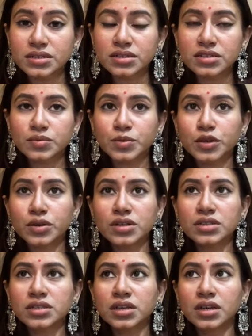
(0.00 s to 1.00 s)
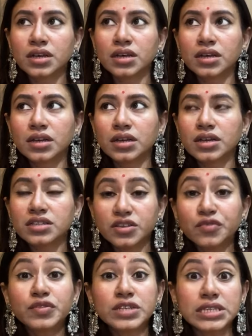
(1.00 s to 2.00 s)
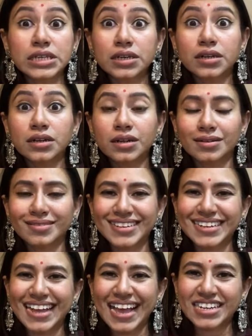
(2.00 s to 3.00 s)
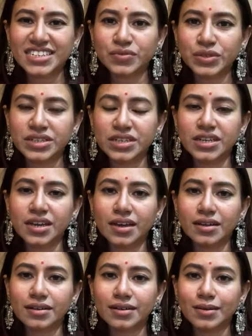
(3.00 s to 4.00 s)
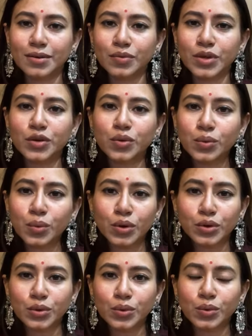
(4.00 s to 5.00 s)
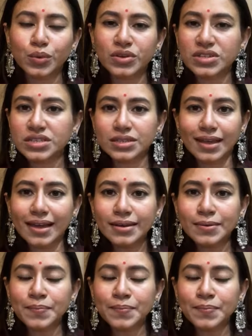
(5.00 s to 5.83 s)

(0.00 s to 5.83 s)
this because it's a physical activity, and we don't want to risk that.